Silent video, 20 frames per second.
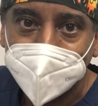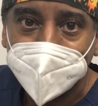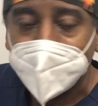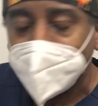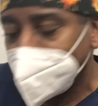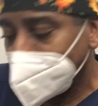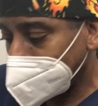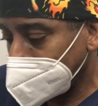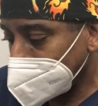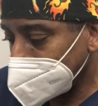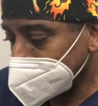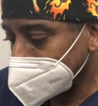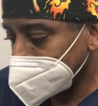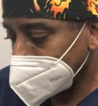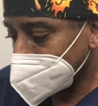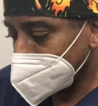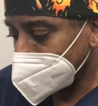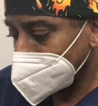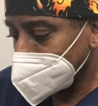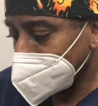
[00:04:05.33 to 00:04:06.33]
If you just
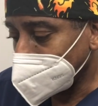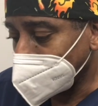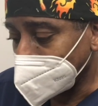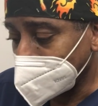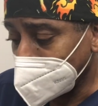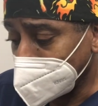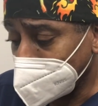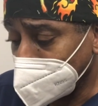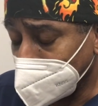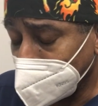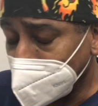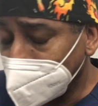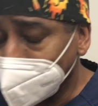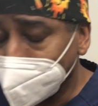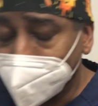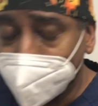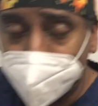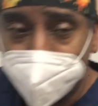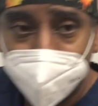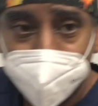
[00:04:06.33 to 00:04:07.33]
simply do what I'm doing here
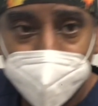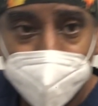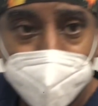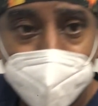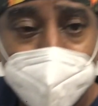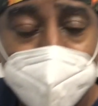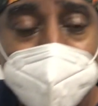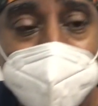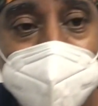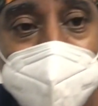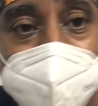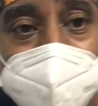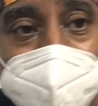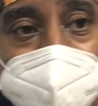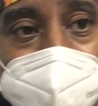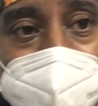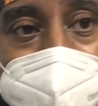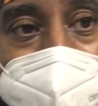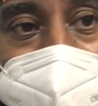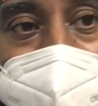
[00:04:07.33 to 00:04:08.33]
right now, just
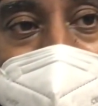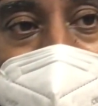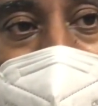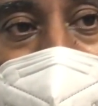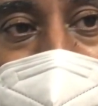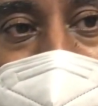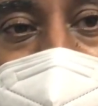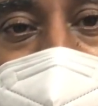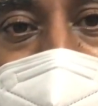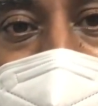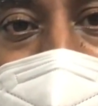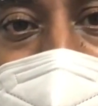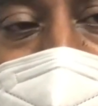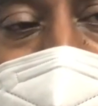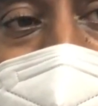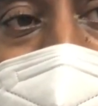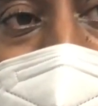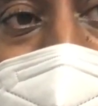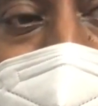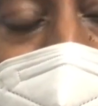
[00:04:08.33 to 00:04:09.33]
holding pressure on the
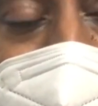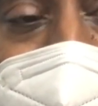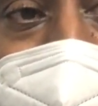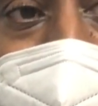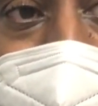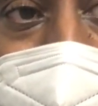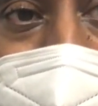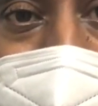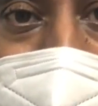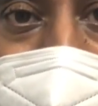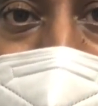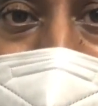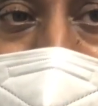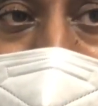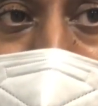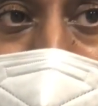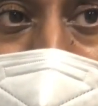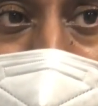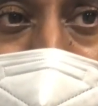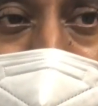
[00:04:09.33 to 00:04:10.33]
vein for a couple of
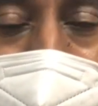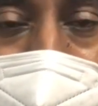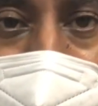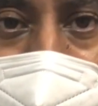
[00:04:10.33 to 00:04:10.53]
minutes,